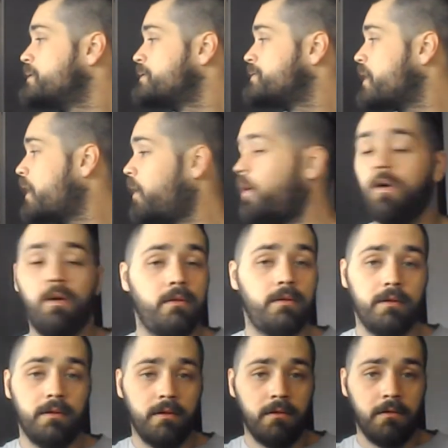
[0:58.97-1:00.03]
So,
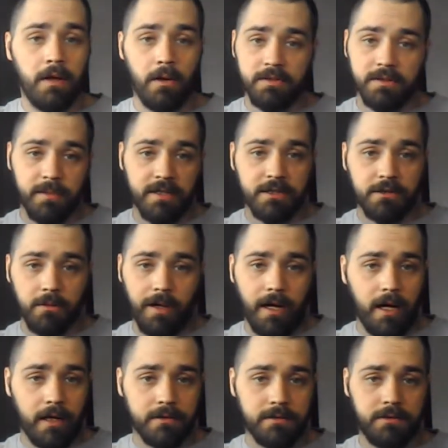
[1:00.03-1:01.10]
it was a mystery
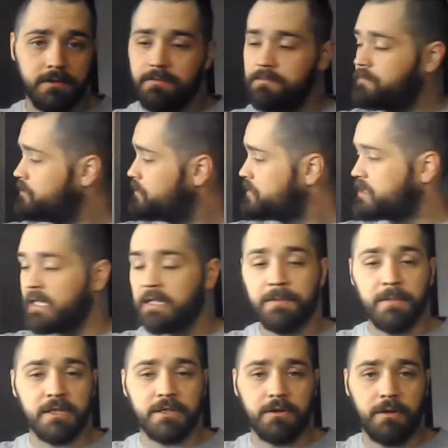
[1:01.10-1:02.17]
box. 6
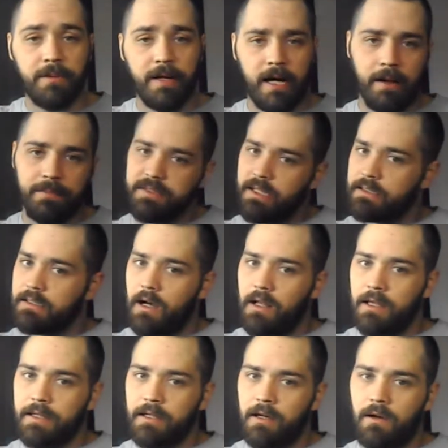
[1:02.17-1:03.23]
mystery pops. That's
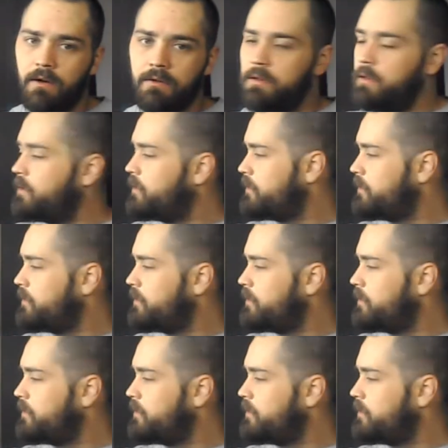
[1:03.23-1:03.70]
all I know.